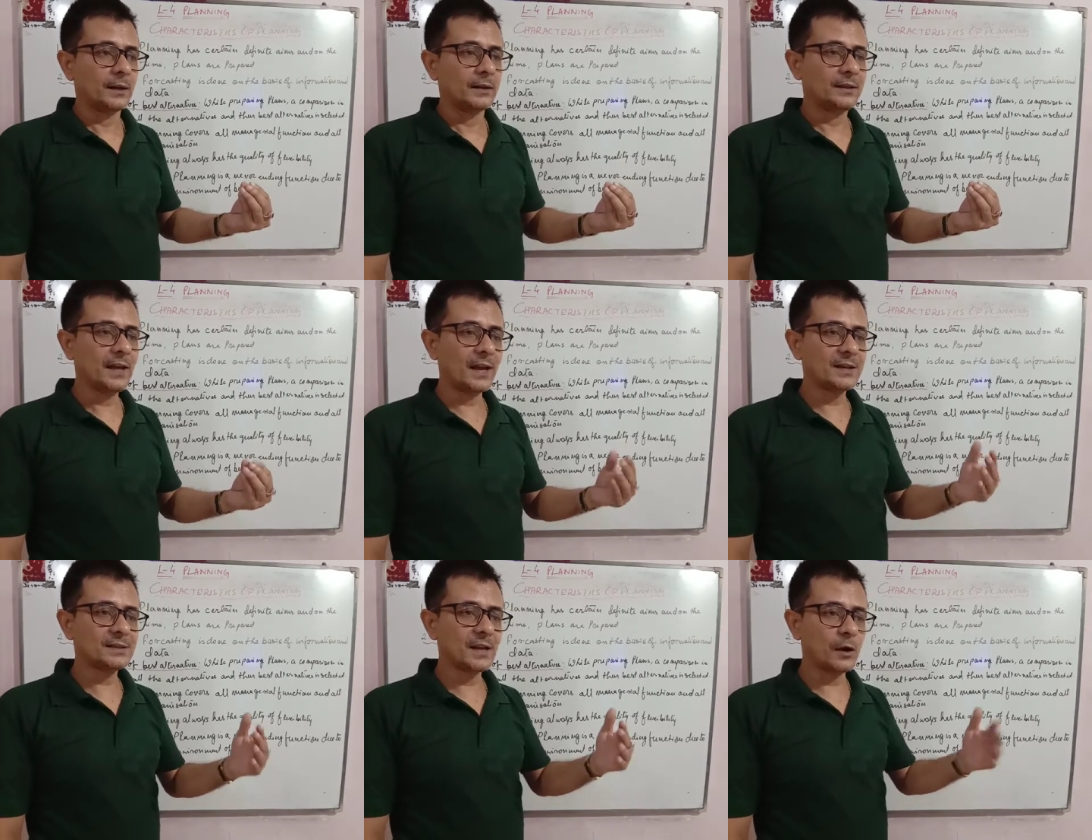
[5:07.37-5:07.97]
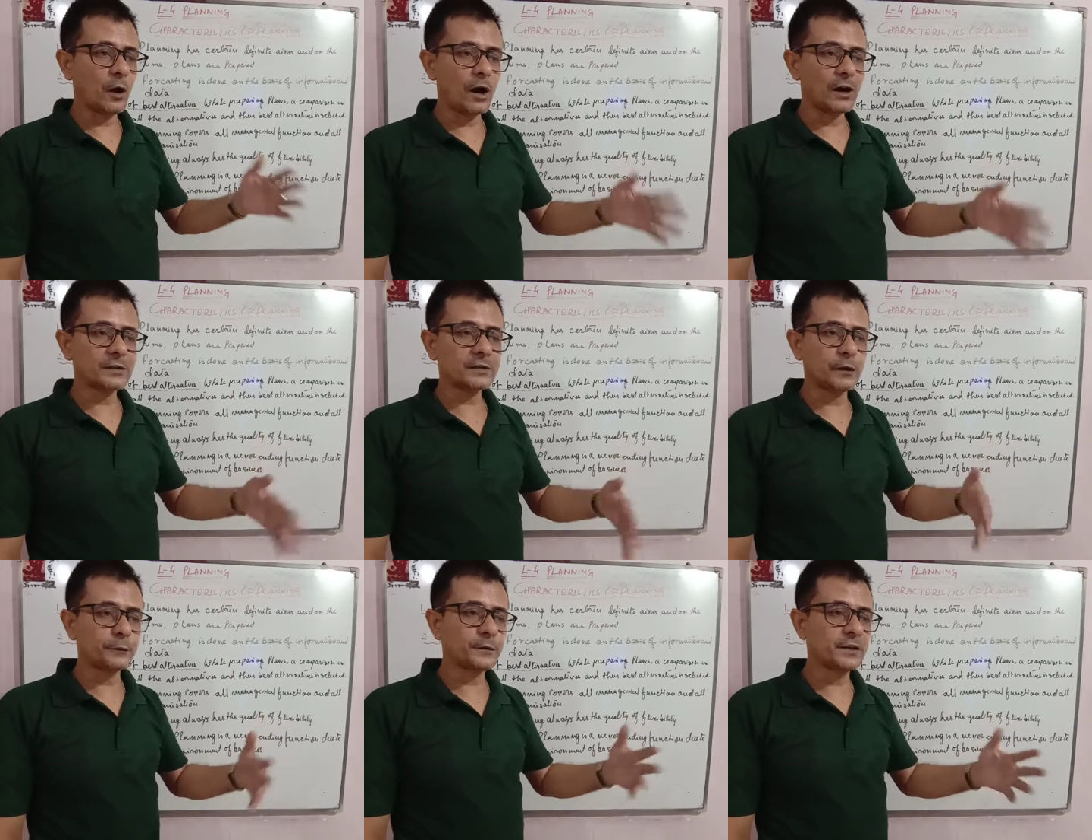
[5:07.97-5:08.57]
there is a lots
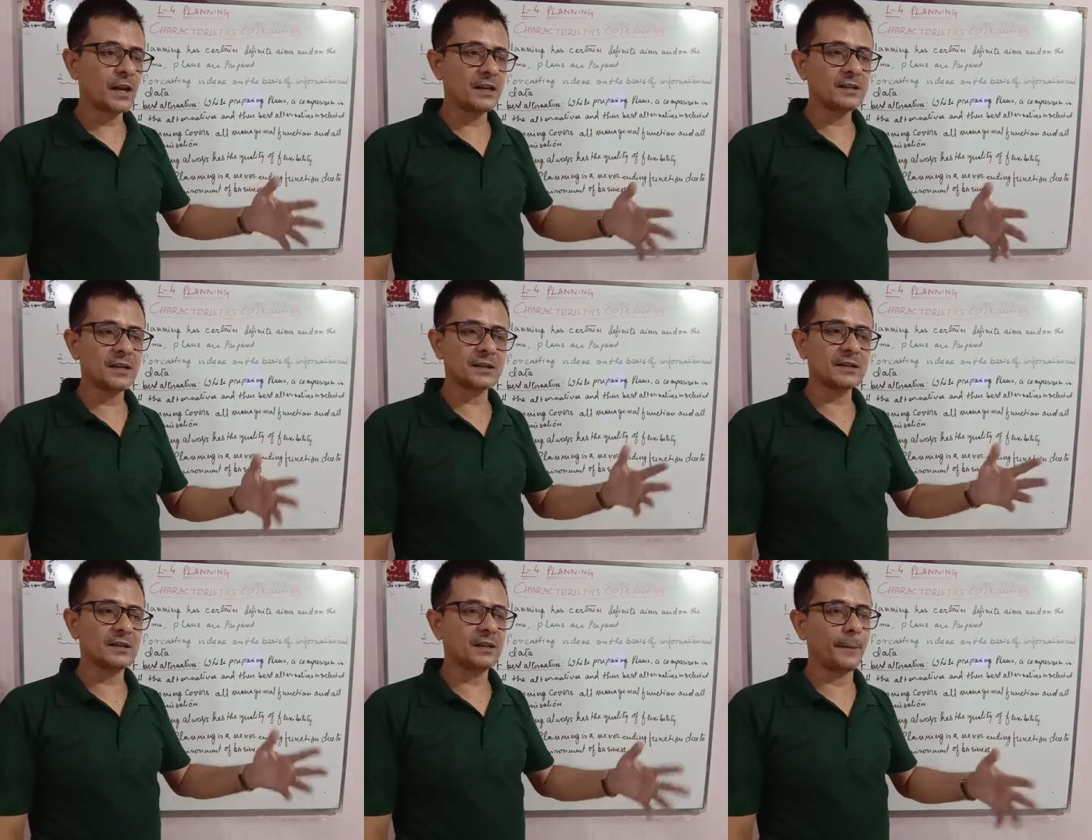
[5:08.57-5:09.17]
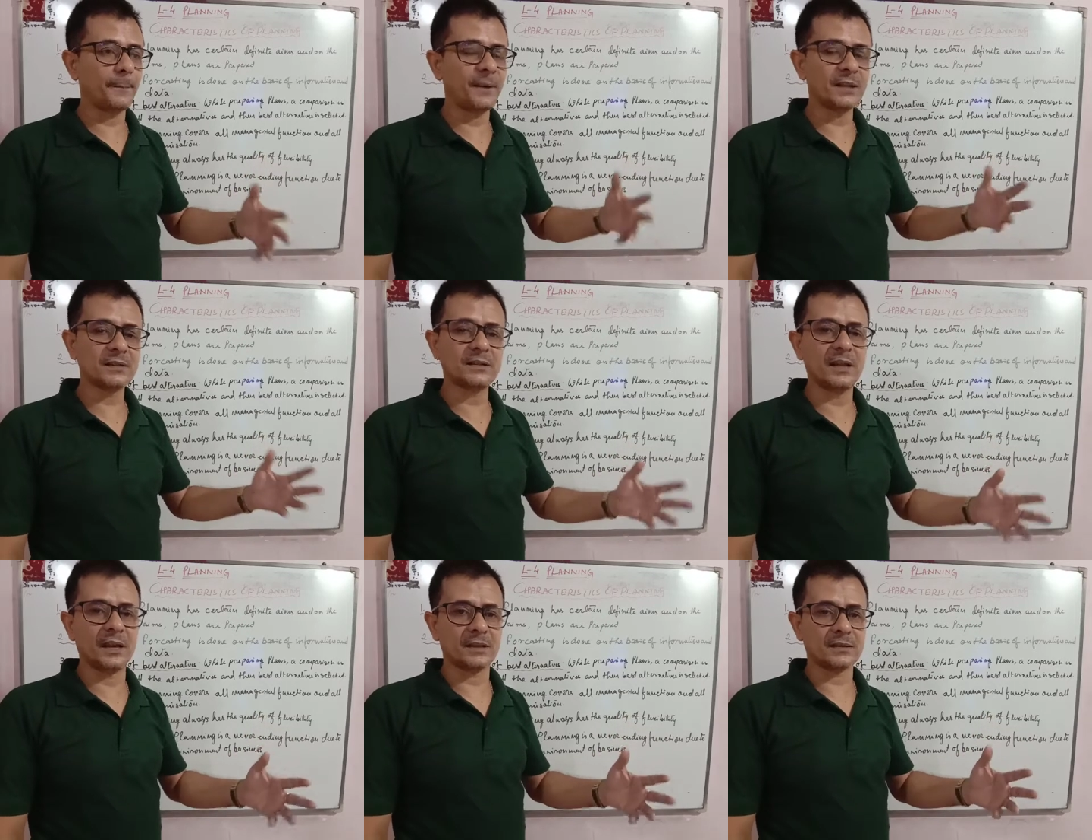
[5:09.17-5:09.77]
of changes in the
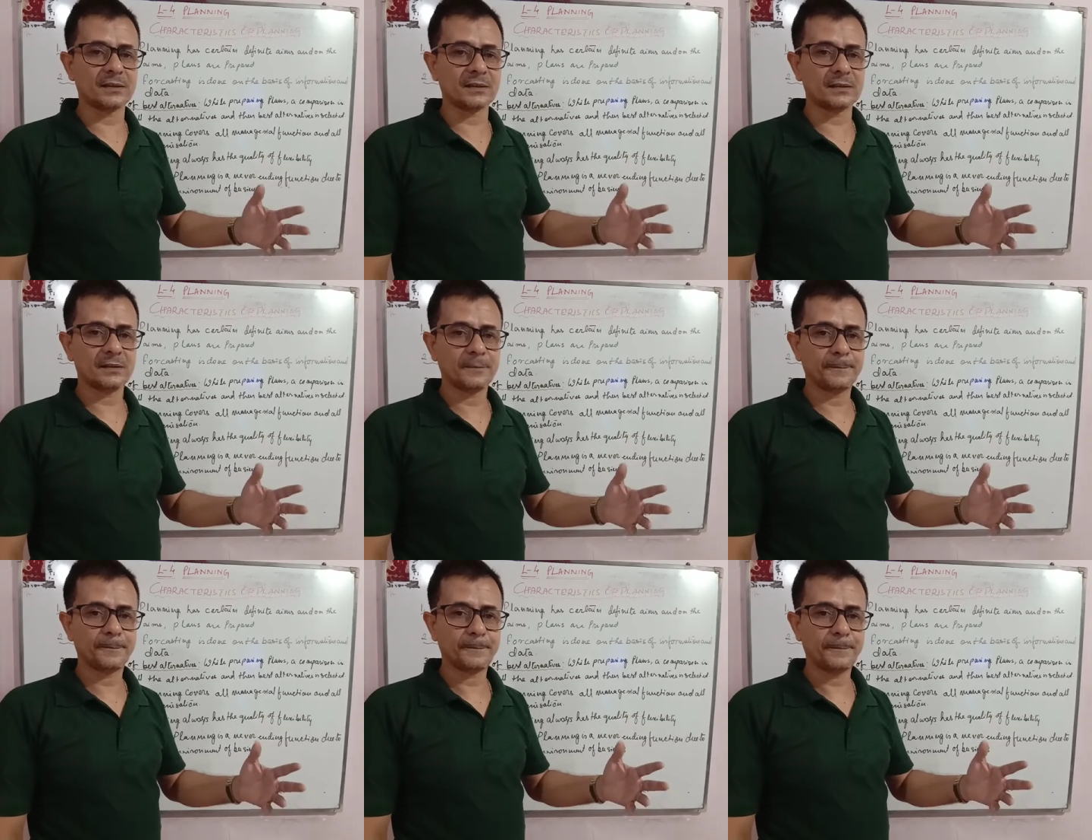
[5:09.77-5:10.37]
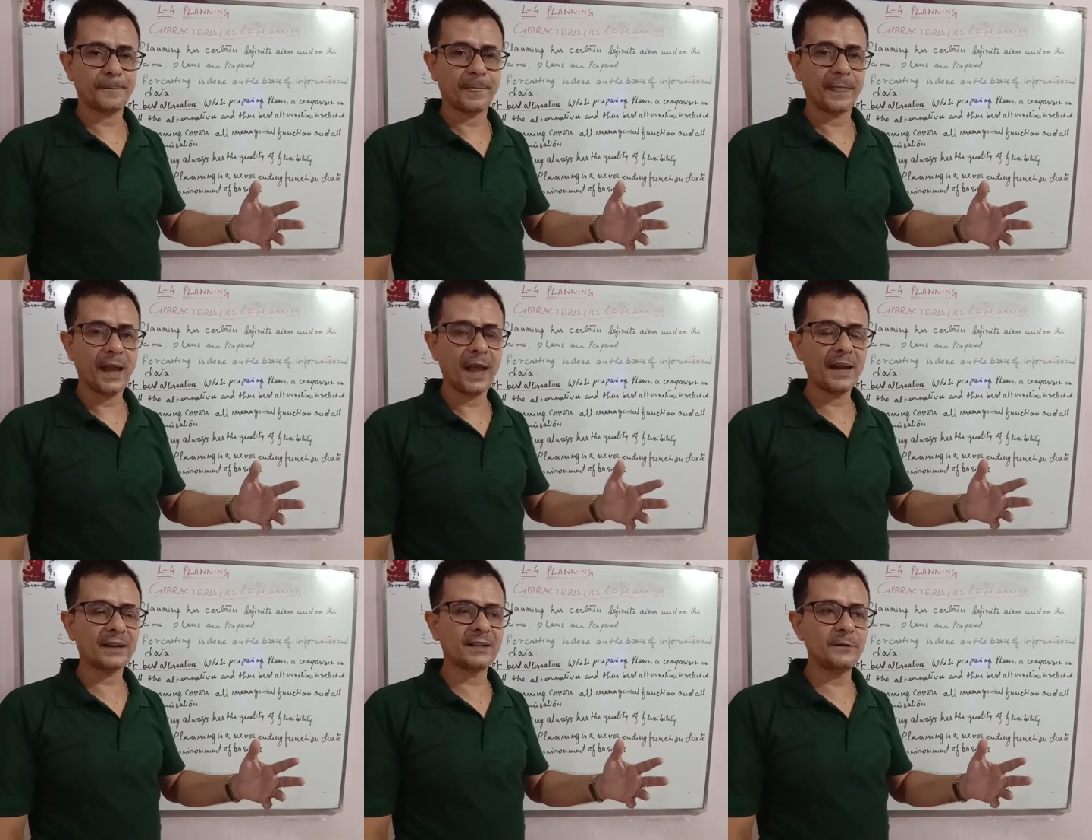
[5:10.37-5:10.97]
business
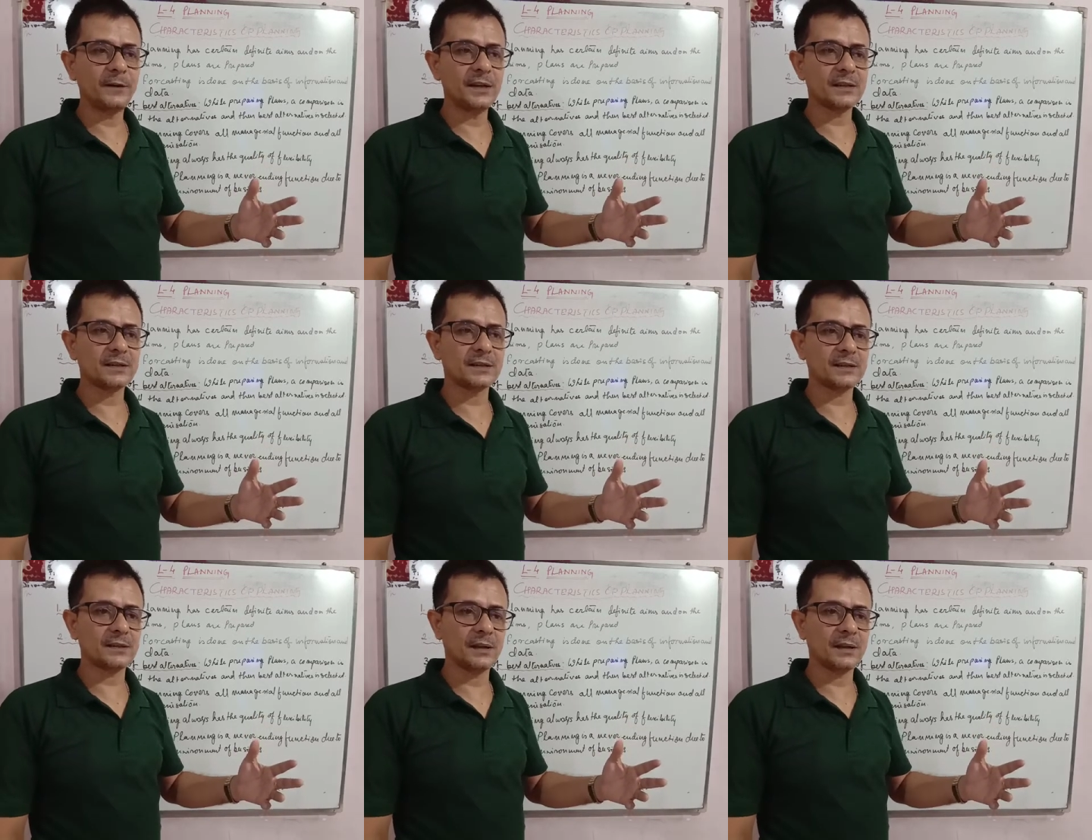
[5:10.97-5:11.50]
activities.